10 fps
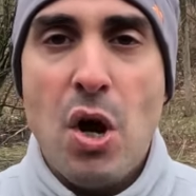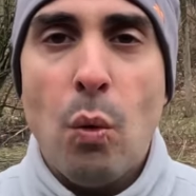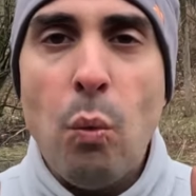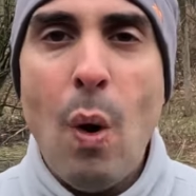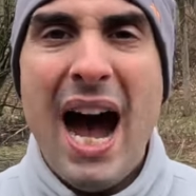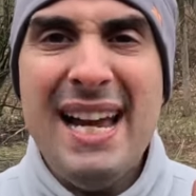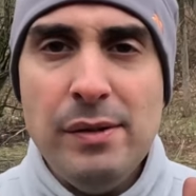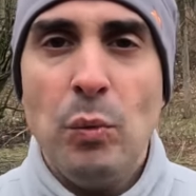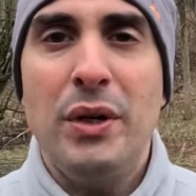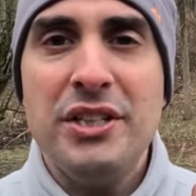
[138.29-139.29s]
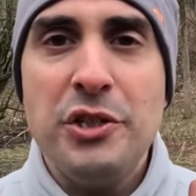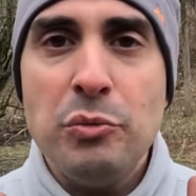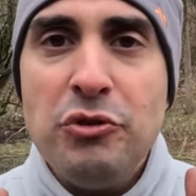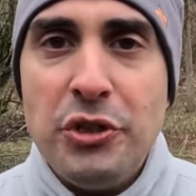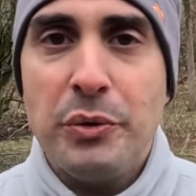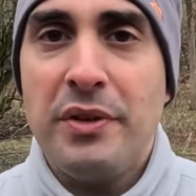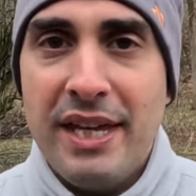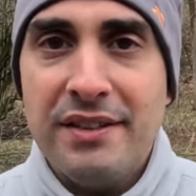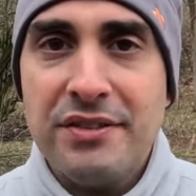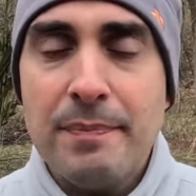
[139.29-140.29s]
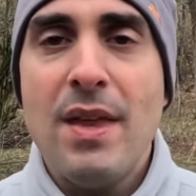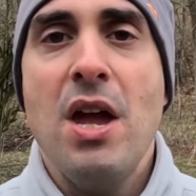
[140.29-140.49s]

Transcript: Why would you do this?